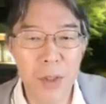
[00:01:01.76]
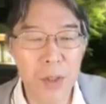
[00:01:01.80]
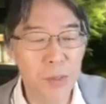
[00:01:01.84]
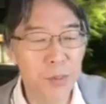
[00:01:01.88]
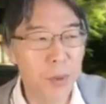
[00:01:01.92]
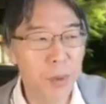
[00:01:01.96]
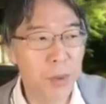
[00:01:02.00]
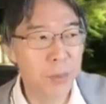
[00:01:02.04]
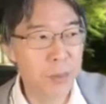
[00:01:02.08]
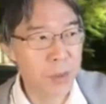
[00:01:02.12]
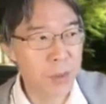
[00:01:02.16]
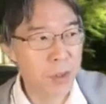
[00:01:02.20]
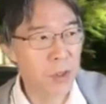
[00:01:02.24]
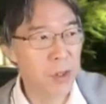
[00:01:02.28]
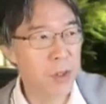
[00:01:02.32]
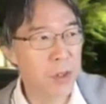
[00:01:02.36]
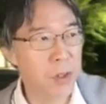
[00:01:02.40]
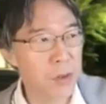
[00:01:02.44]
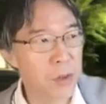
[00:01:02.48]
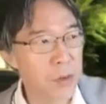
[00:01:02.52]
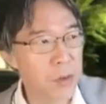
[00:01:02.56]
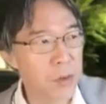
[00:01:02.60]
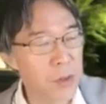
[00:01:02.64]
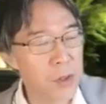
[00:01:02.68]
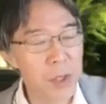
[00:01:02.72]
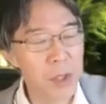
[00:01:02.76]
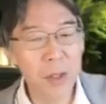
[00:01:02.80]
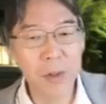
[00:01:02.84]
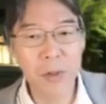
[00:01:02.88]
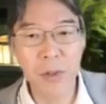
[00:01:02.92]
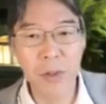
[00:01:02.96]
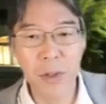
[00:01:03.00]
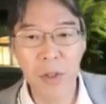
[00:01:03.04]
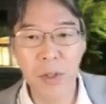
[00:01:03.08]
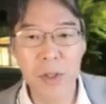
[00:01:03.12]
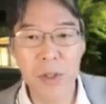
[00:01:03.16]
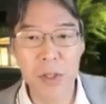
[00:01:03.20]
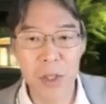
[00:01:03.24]
probably the
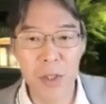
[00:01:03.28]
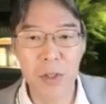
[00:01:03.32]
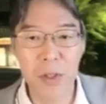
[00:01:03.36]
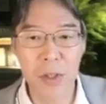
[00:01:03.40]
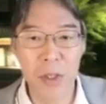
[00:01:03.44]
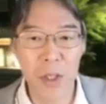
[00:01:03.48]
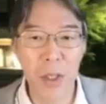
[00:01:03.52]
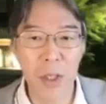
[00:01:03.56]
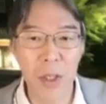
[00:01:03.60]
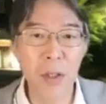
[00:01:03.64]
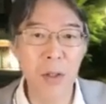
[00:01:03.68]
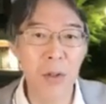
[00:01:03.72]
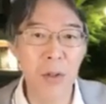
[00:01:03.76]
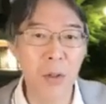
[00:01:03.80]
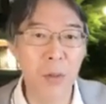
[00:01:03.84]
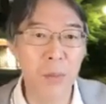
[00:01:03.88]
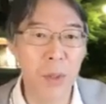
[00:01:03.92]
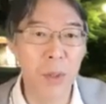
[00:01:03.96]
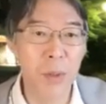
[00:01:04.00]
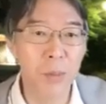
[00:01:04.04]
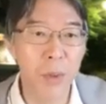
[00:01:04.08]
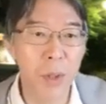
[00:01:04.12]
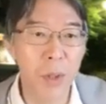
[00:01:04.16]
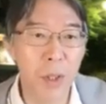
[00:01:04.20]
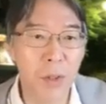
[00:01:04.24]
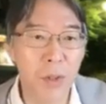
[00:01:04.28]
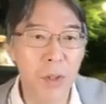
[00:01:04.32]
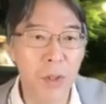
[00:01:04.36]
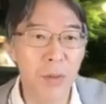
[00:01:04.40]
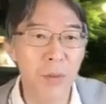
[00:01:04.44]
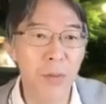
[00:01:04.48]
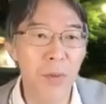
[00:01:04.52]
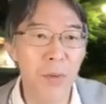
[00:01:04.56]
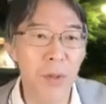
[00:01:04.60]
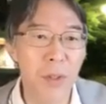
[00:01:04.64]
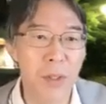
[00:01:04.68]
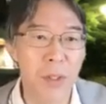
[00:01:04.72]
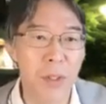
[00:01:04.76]
2016 Nobel Prize in
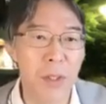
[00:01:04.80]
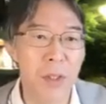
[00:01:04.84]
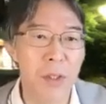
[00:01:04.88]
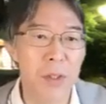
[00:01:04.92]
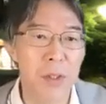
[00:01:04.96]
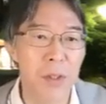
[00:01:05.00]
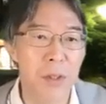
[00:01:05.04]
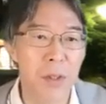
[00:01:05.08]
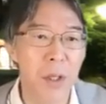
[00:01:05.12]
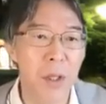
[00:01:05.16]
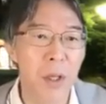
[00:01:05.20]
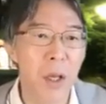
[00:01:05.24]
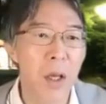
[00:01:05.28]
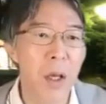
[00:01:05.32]
Physics.